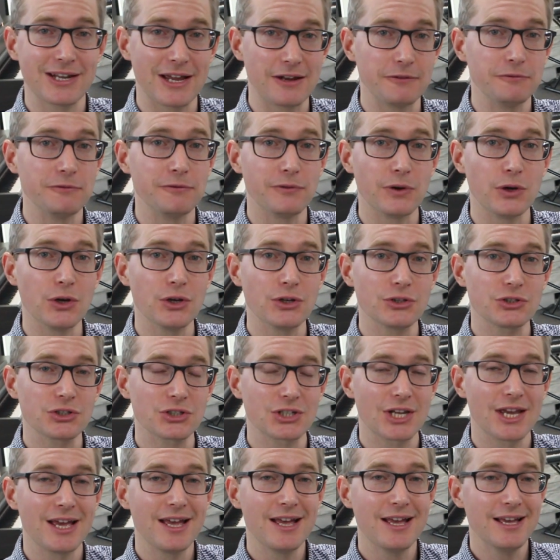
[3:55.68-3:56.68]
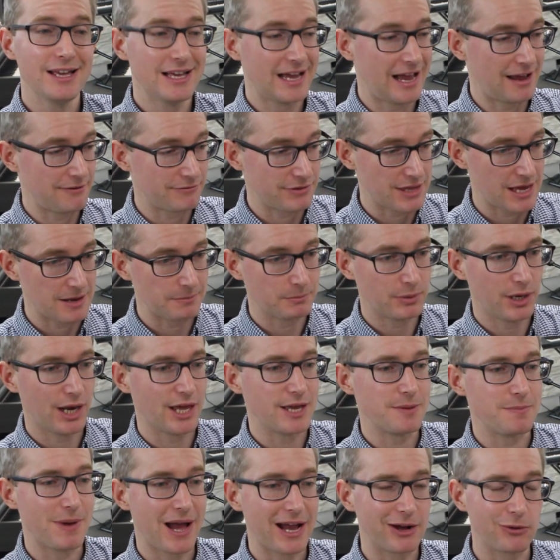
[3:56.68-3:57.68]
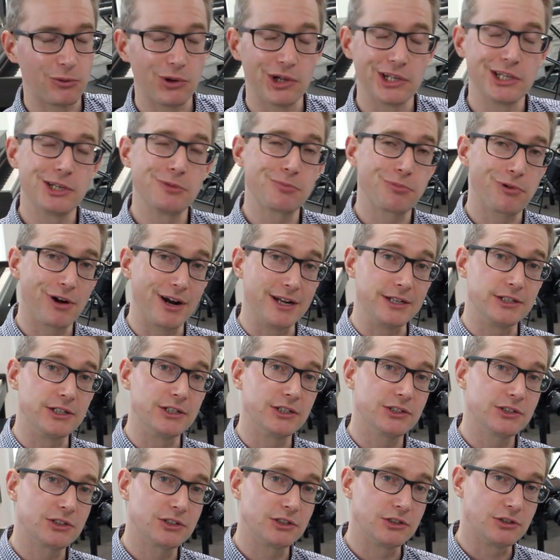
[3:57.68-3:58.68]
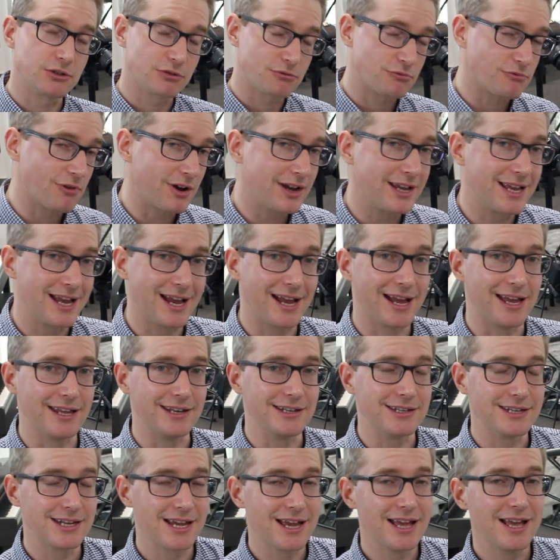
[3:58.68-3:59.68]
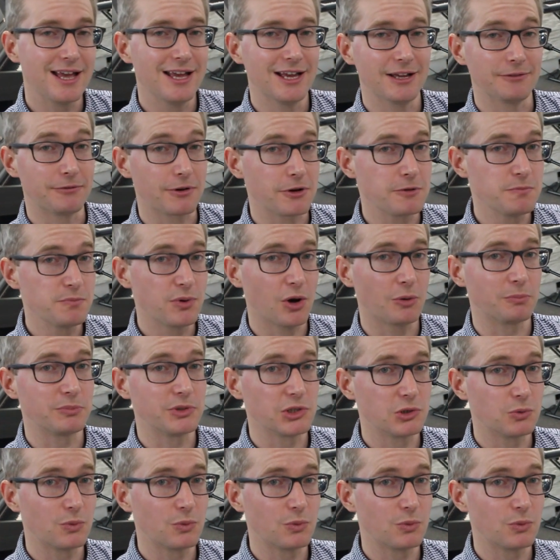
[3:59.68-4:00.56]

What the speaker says: hand first, have that play back while you practice your right hand. A very popular